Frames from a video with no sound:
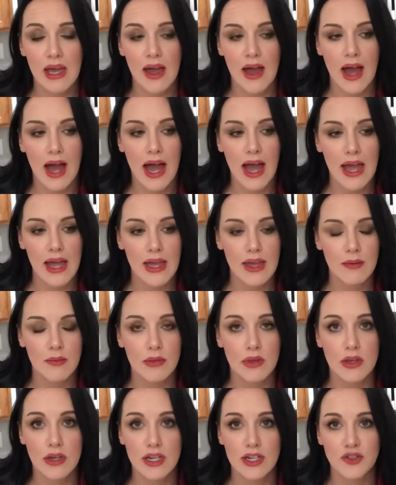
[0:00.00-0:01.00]
I am
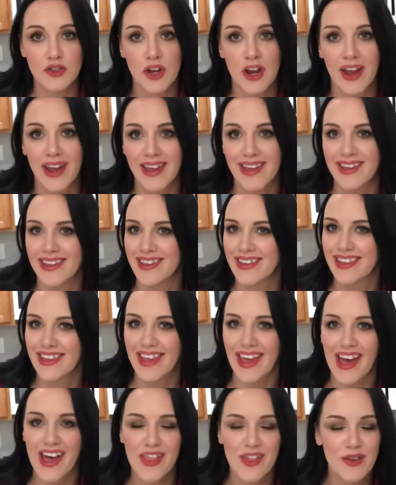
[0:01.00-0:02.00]
gonna try and
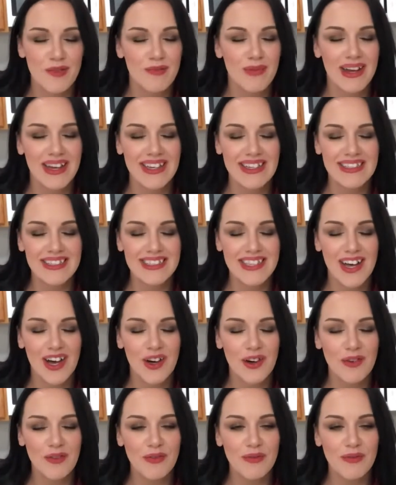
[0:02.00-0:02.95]
gather myself,